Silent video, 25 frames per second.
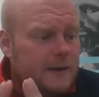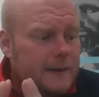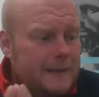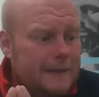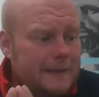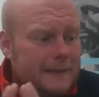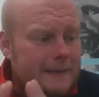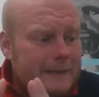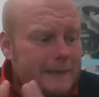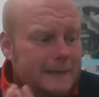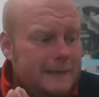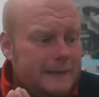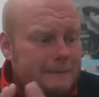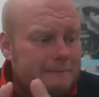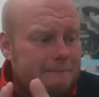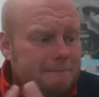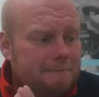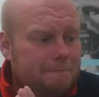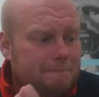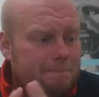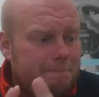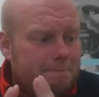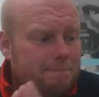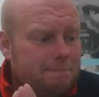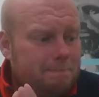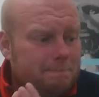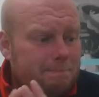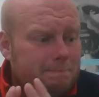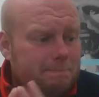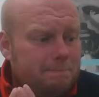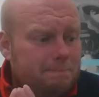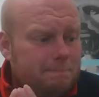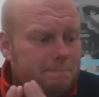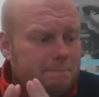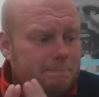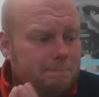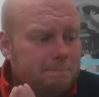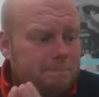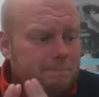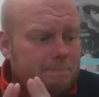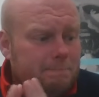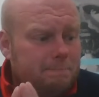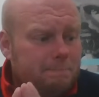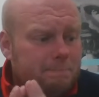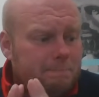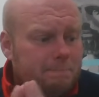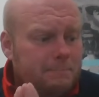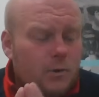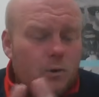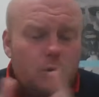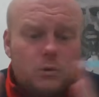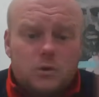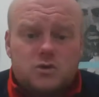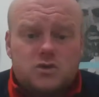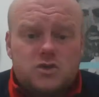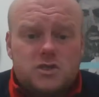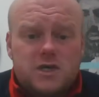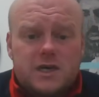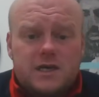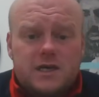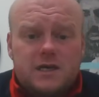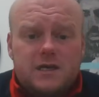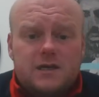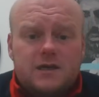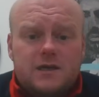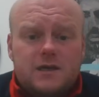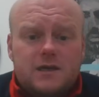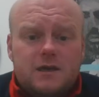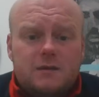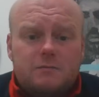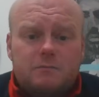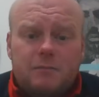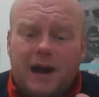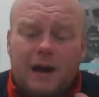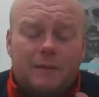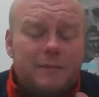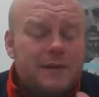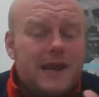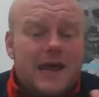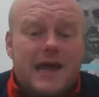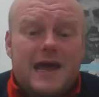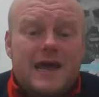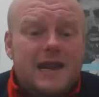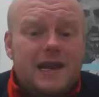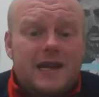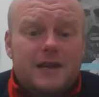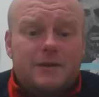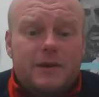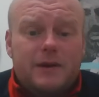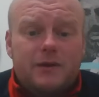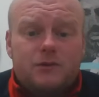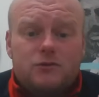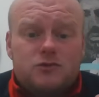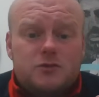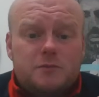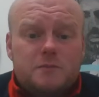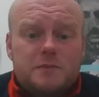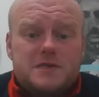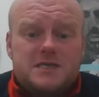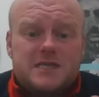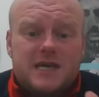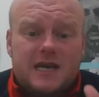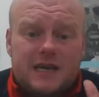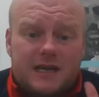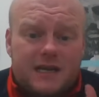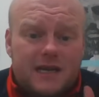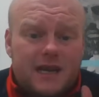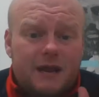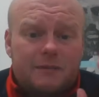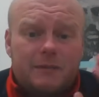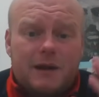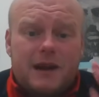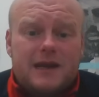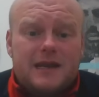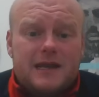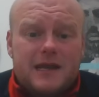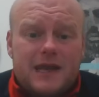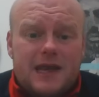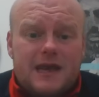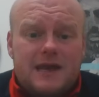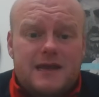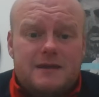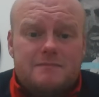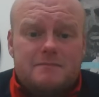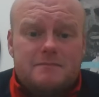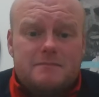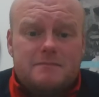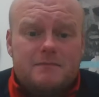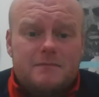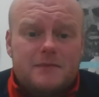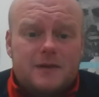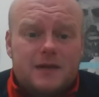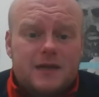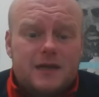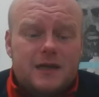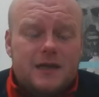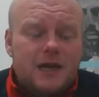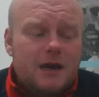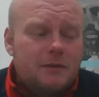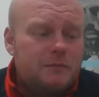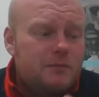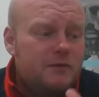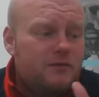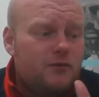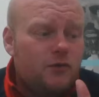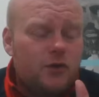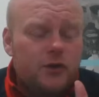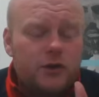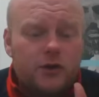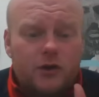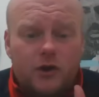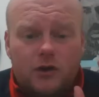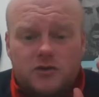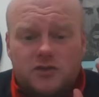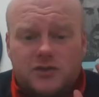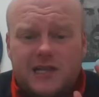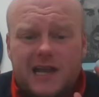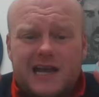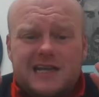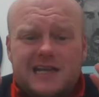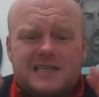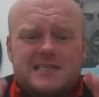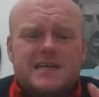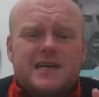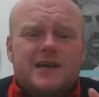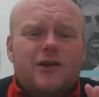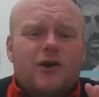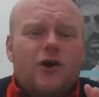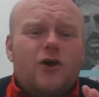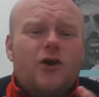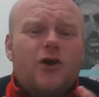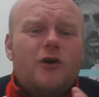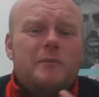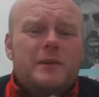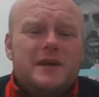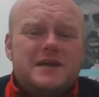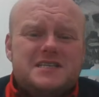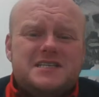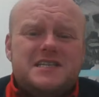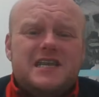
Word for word: Um, but we'll see. But I'll be there anyway, 100%. I'm at the game. And before you all start saying, oh, Big